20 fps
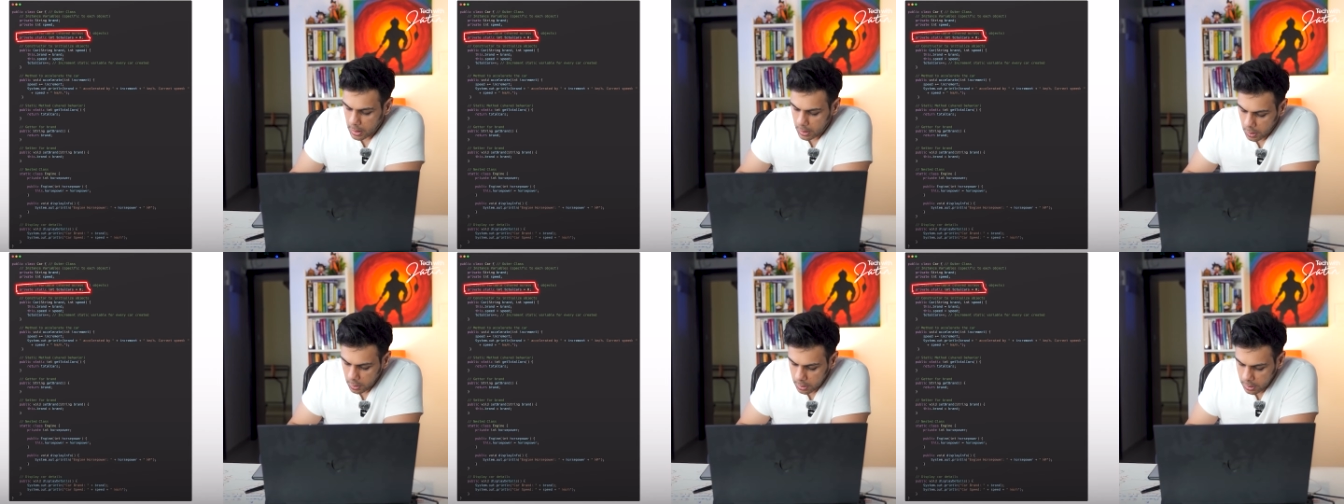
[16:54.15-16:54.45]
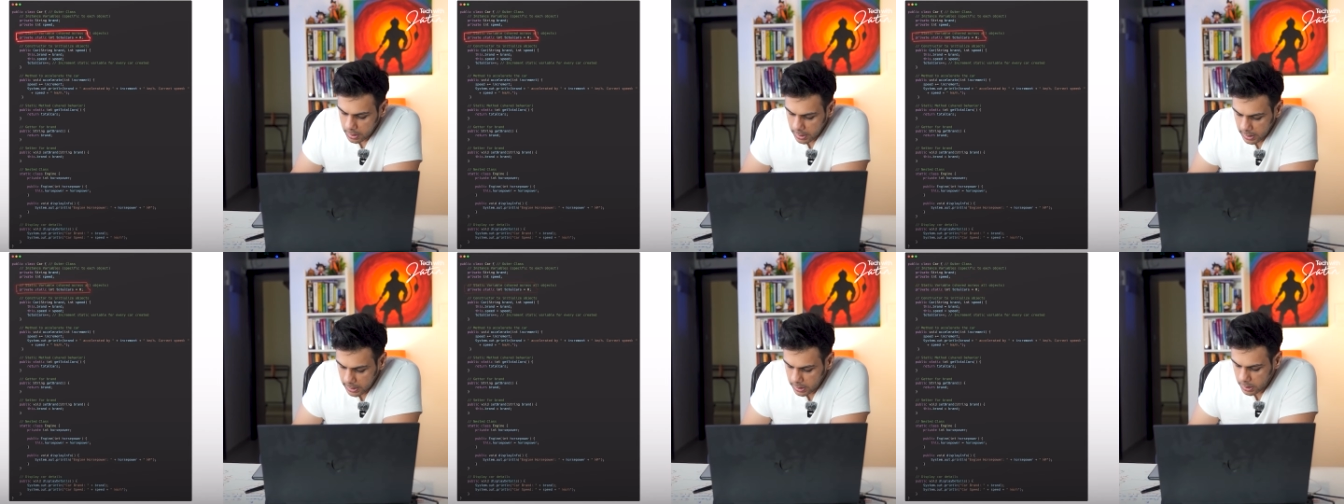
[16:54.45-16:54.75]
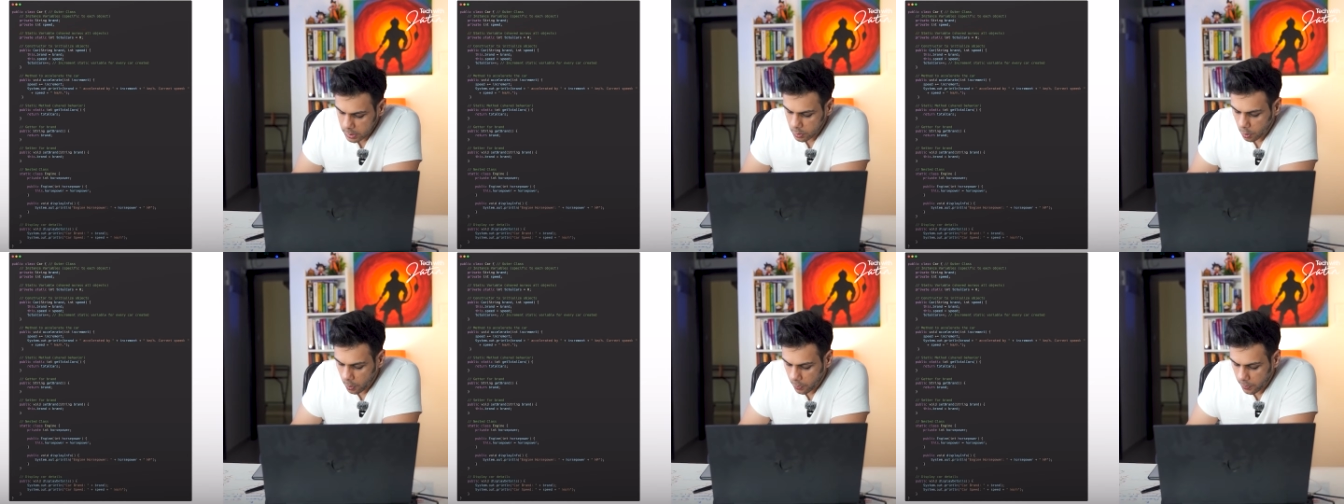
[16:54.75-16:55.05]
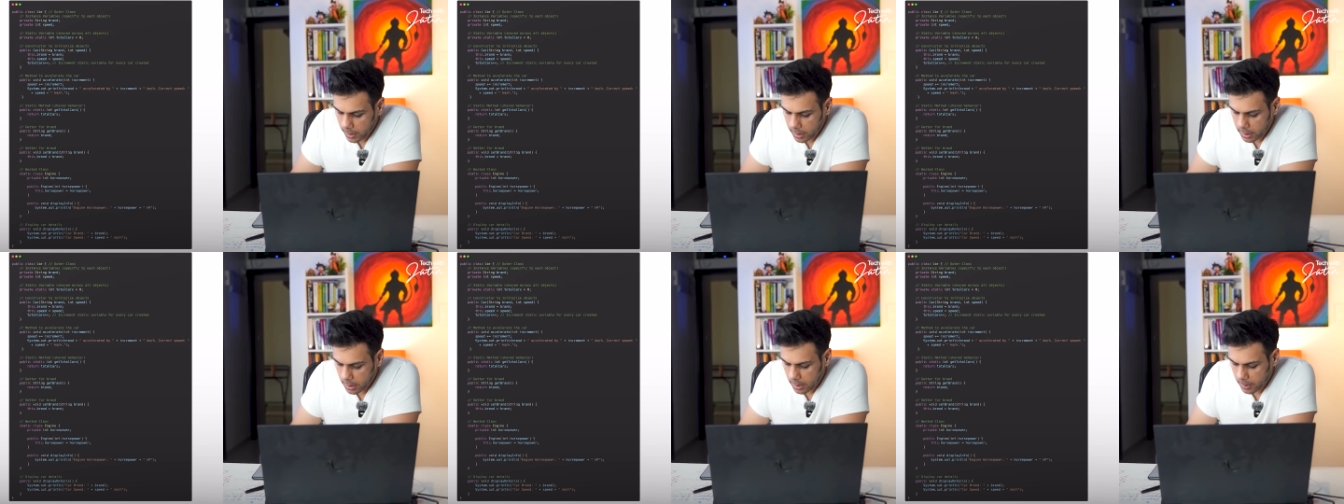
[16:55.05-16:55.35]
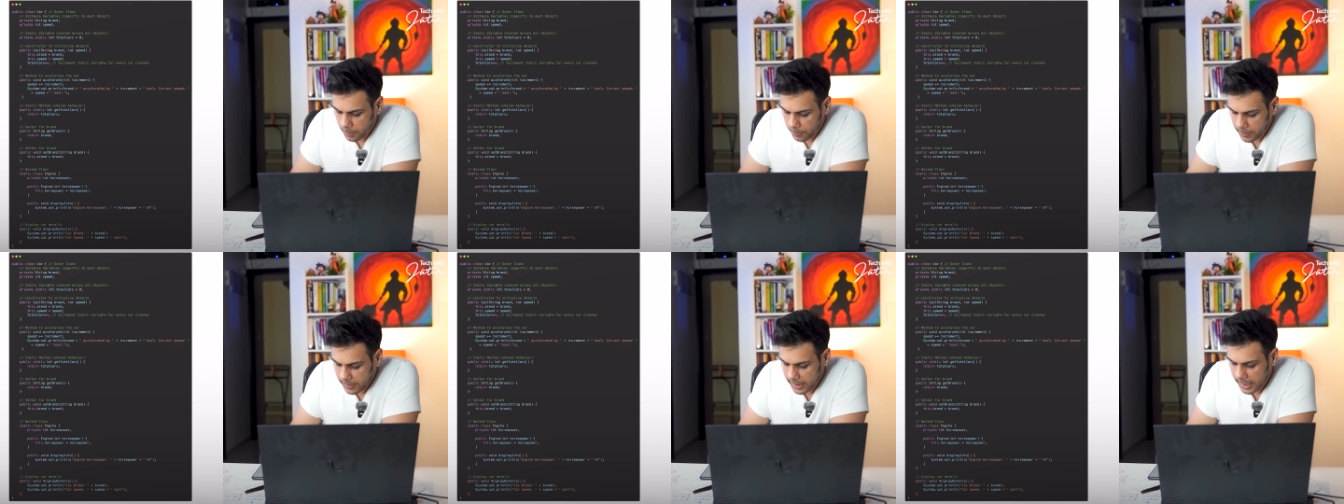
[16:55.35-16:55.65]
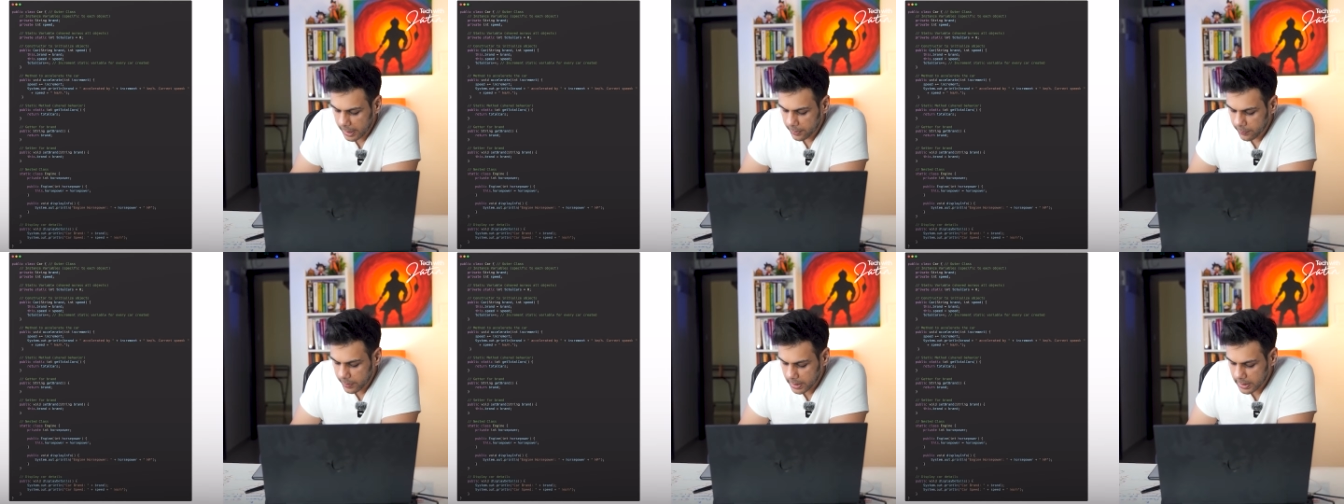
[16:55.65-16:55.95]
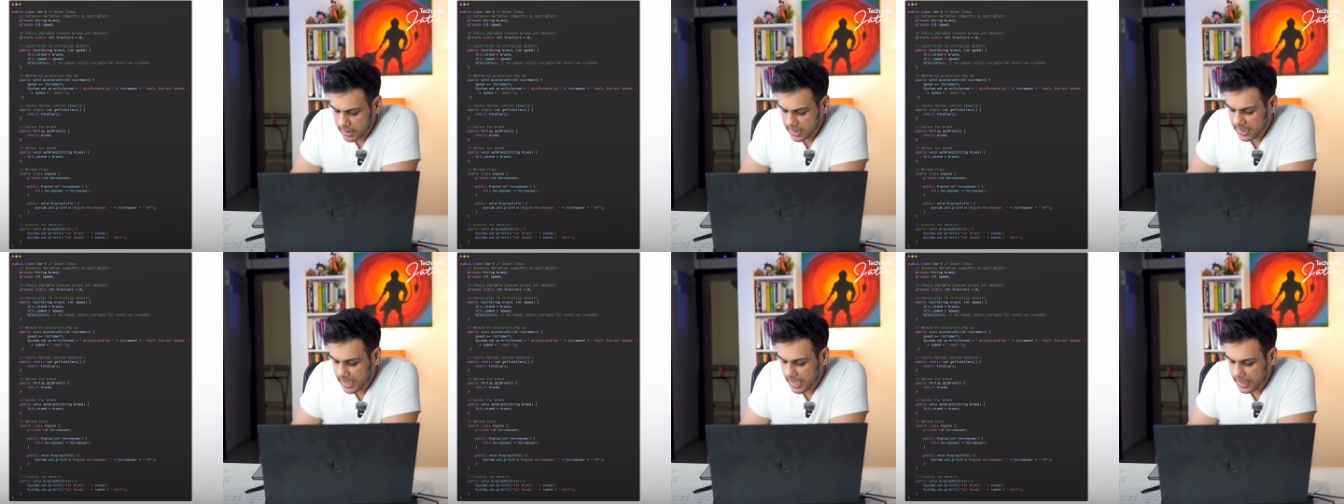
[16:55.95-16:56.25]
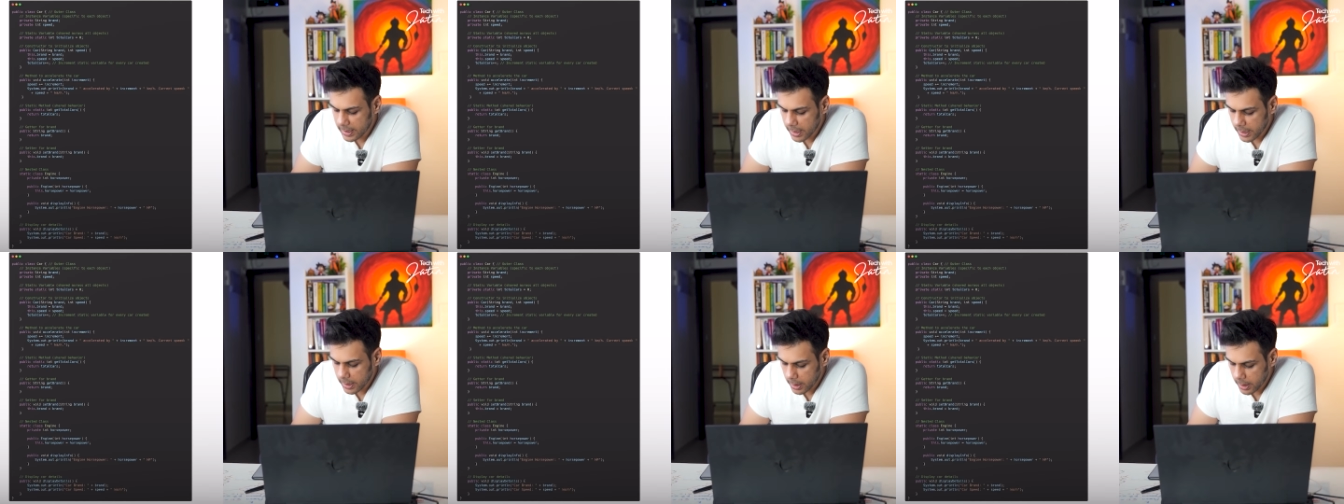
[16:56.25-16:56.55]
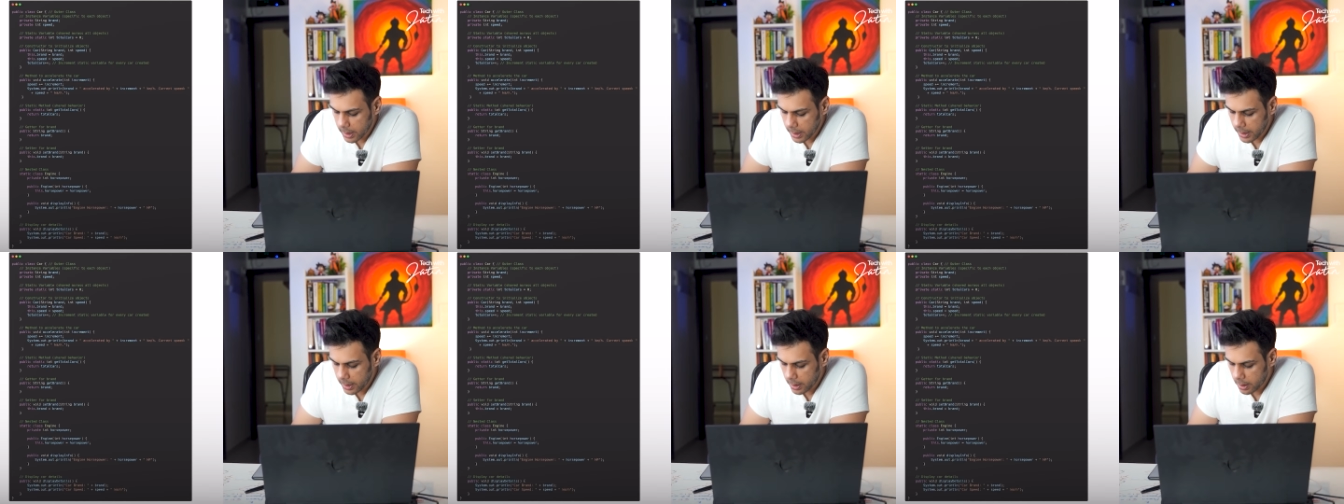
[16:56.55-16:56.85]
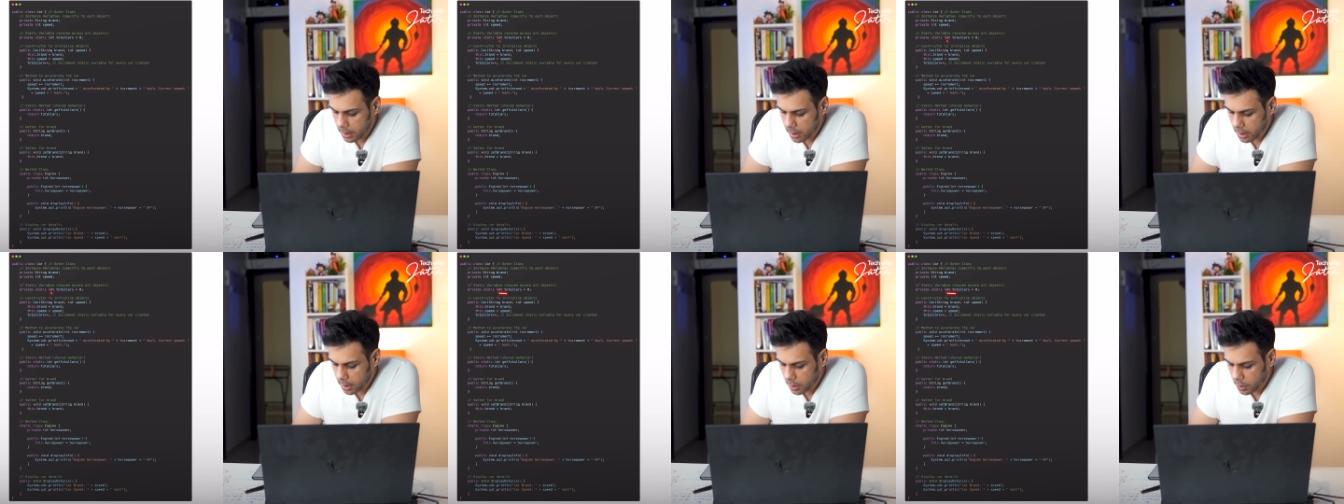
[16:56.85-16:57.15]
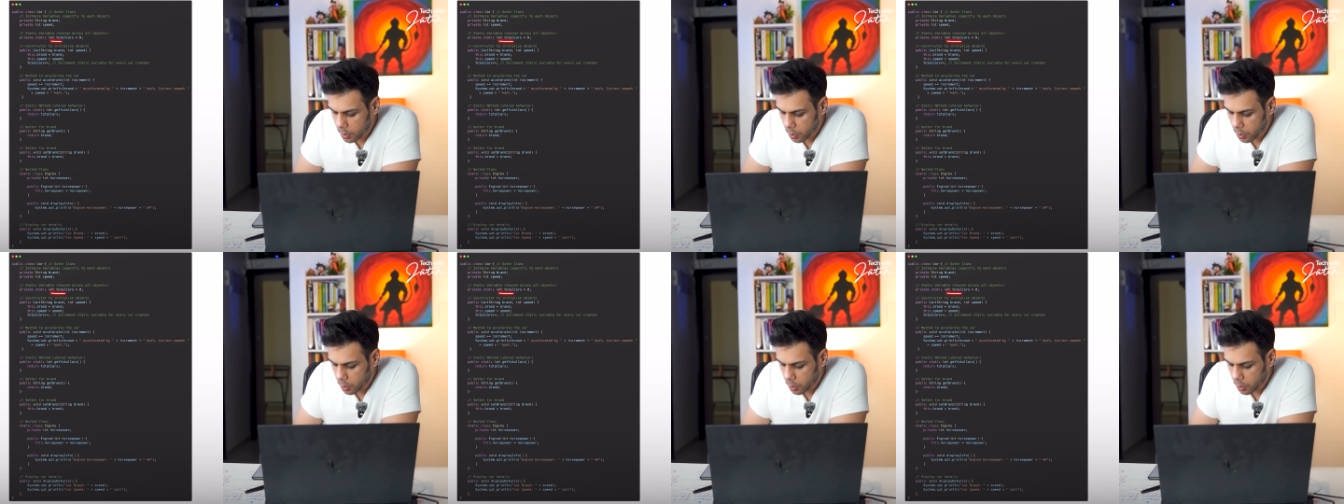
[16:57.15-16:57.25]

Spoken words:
Now this over here, private static int